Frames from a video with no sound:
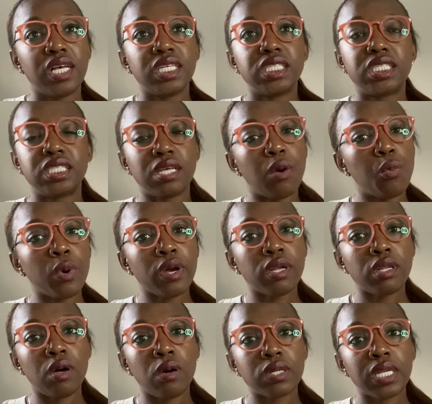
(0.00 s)
Somewhere
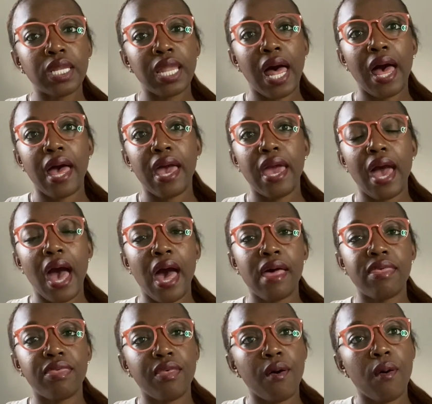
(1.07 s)
along the line, I
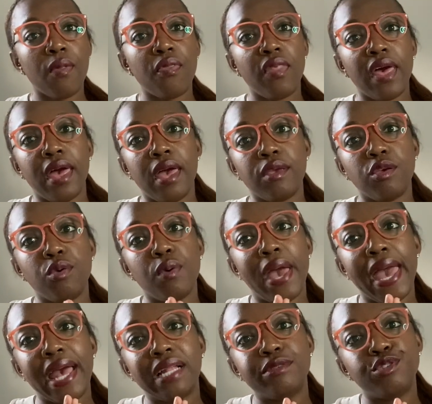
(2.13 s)
thought that you
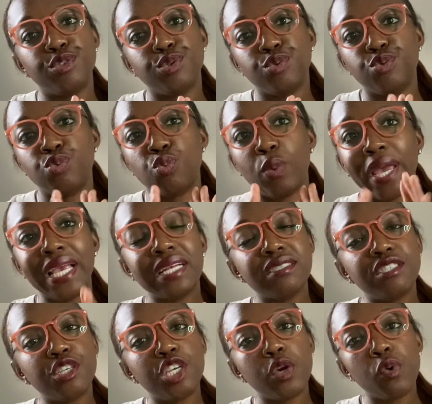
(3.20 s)
had to wait
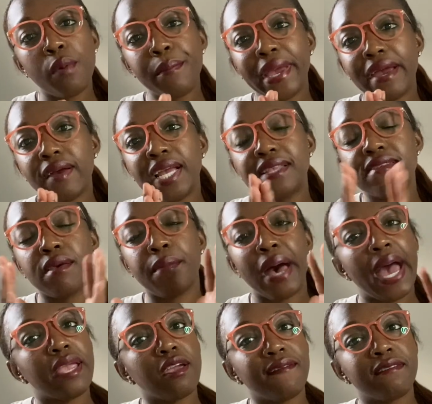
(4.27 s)
until you were married to
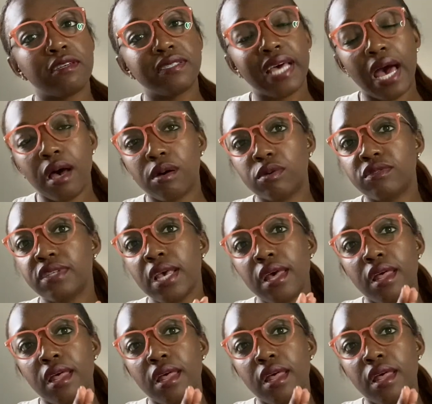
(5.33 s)
buy your first house.